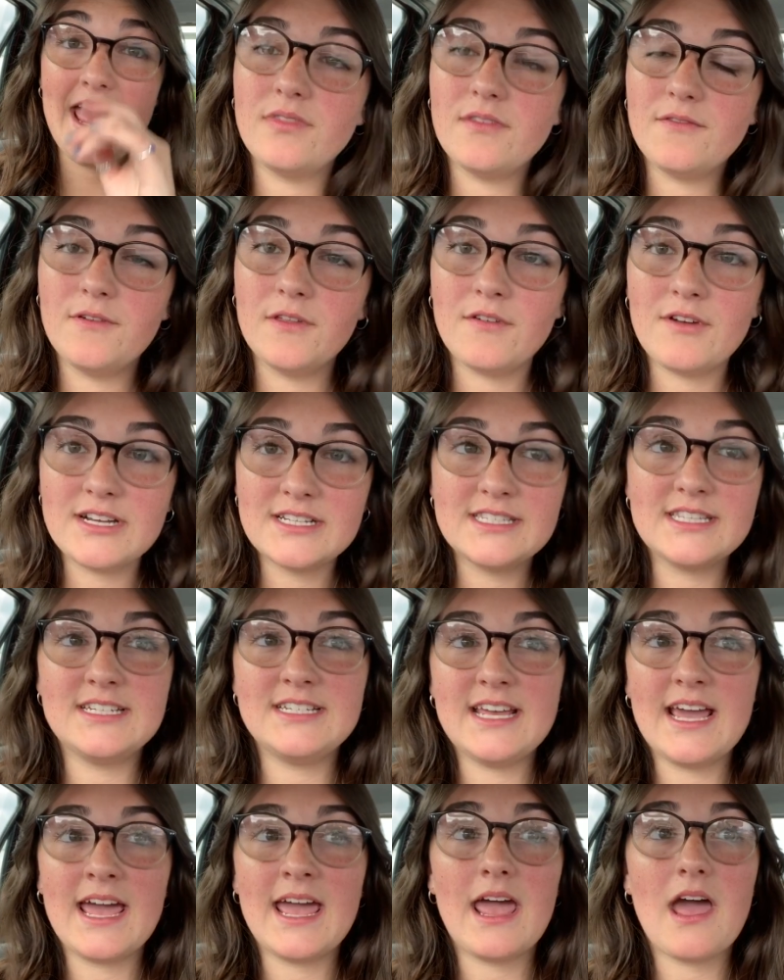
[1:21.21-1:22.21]
For the rest of the
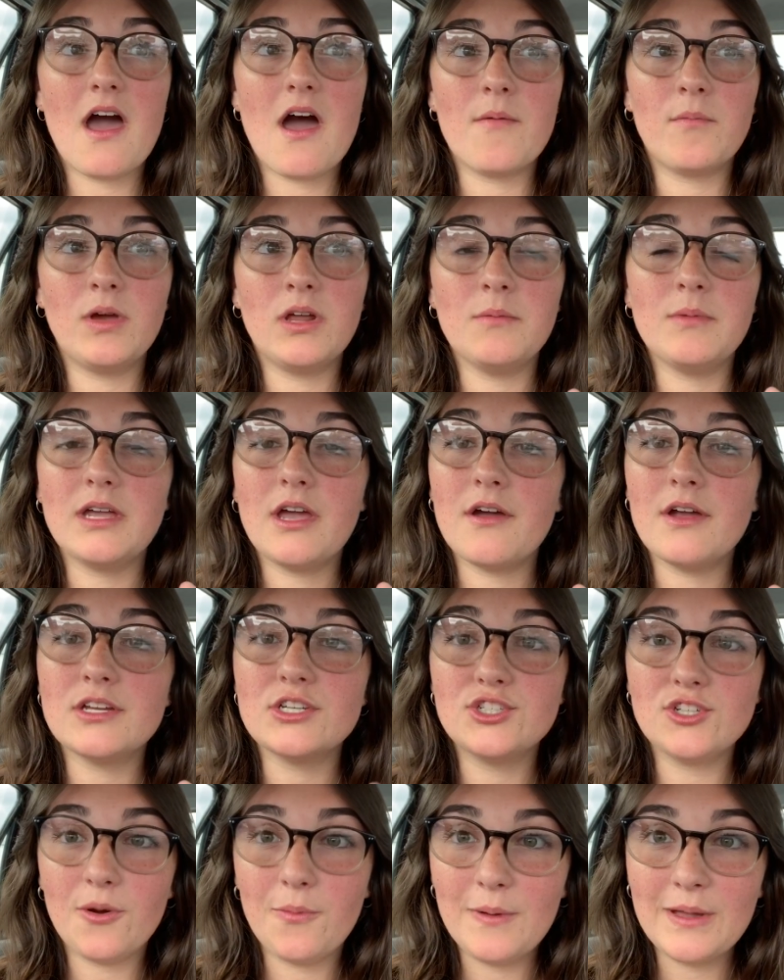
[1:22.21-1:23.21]
day, I'm gonna be going
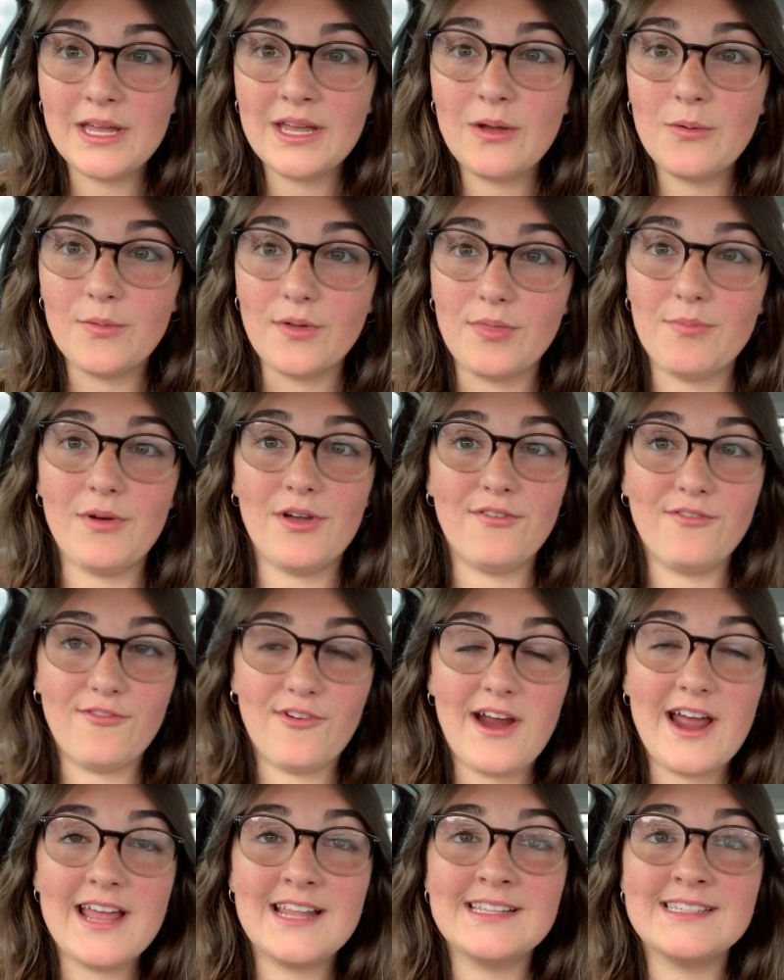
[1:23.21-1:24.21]
shopping with my
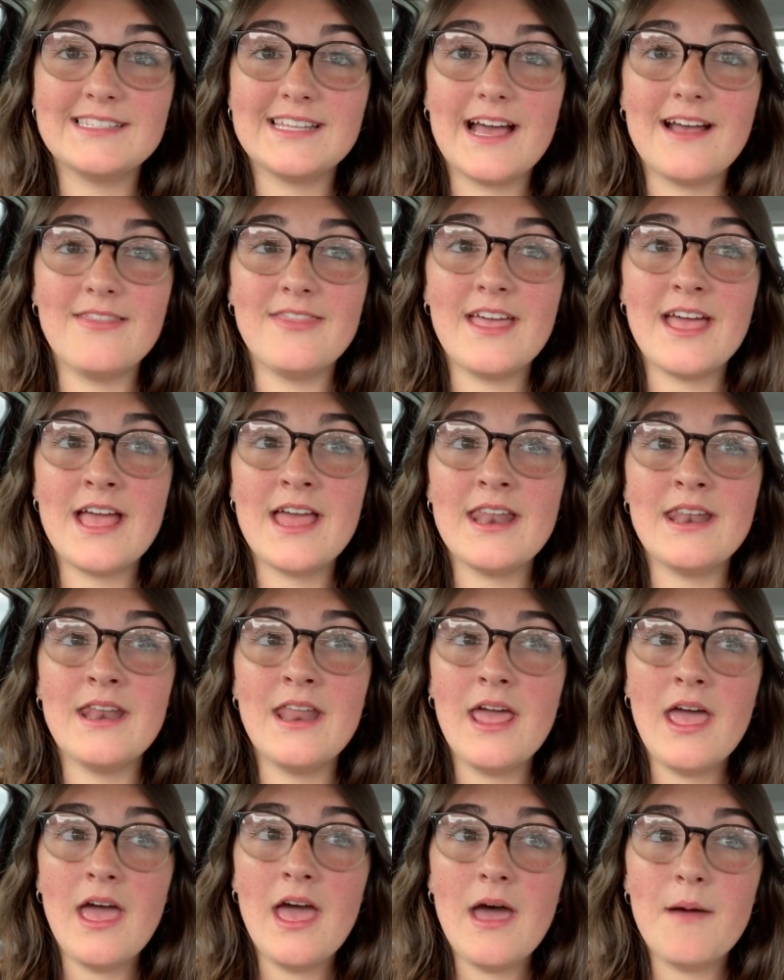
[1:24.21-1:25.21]
friends, and then
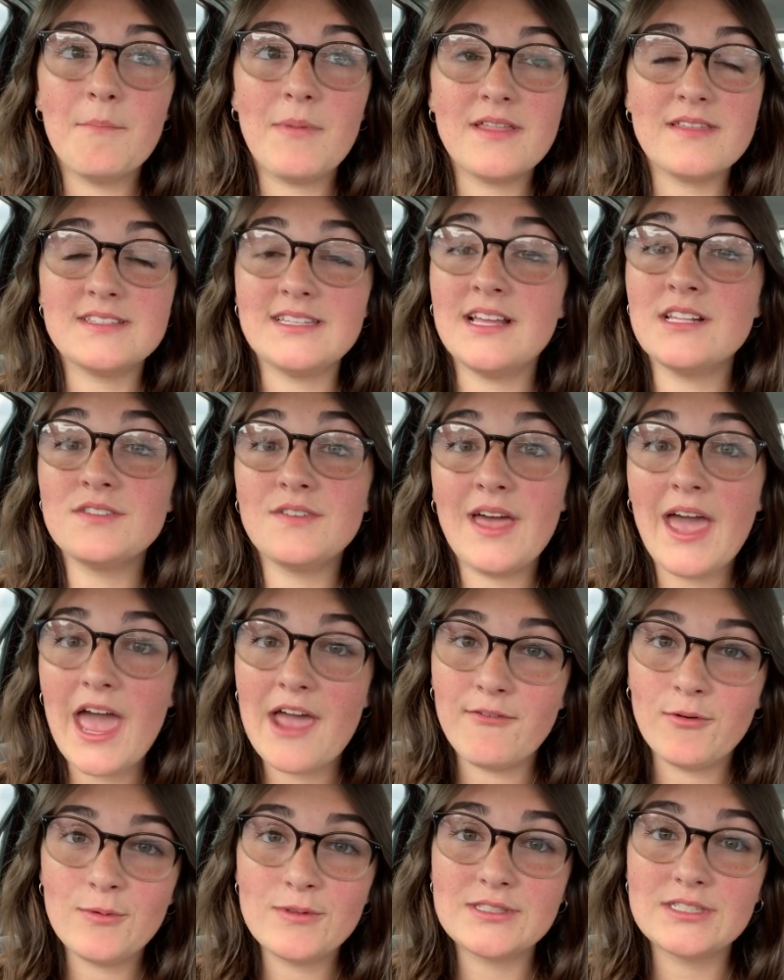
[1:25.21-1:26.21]
by the sounds of it,
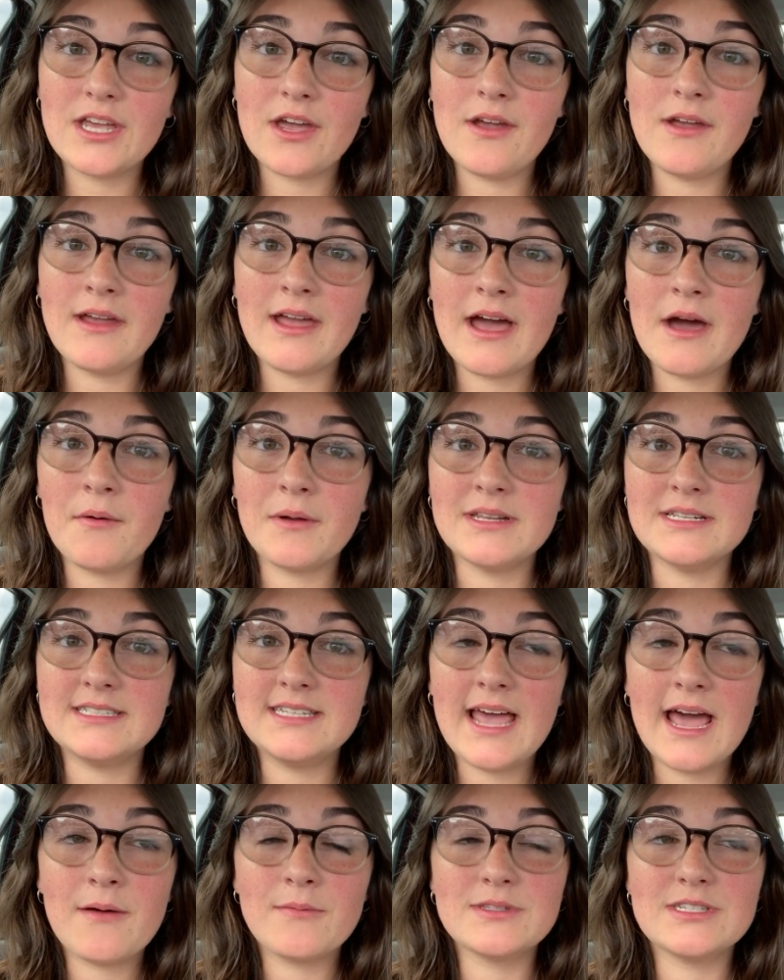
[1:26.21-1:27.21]
everyone's going out in
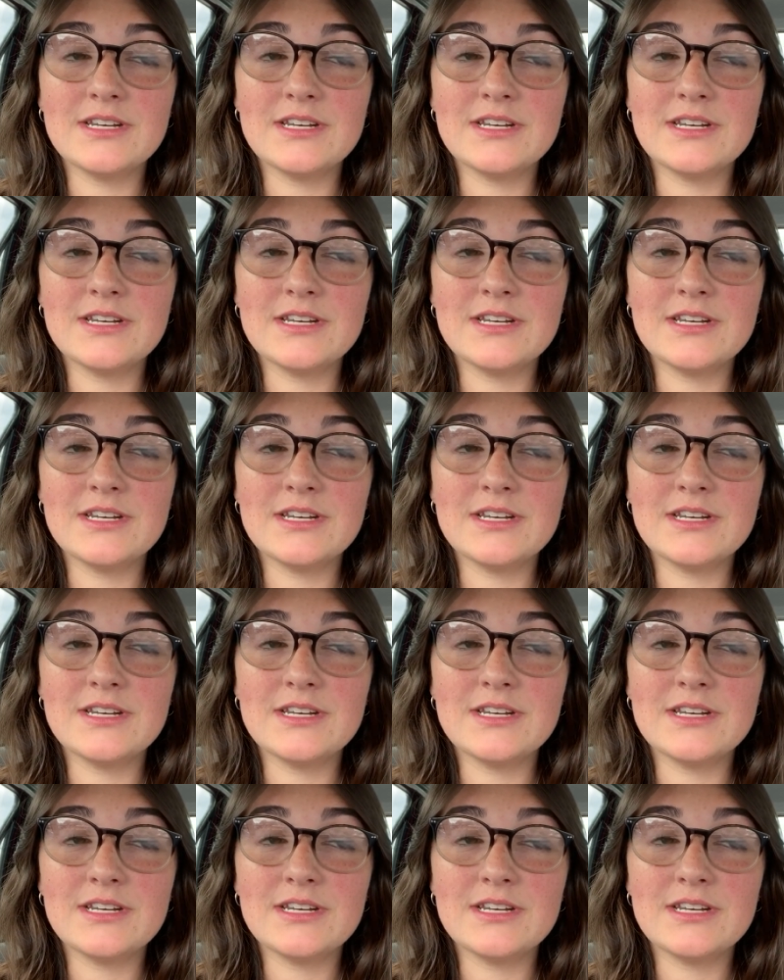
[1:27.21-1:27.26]
town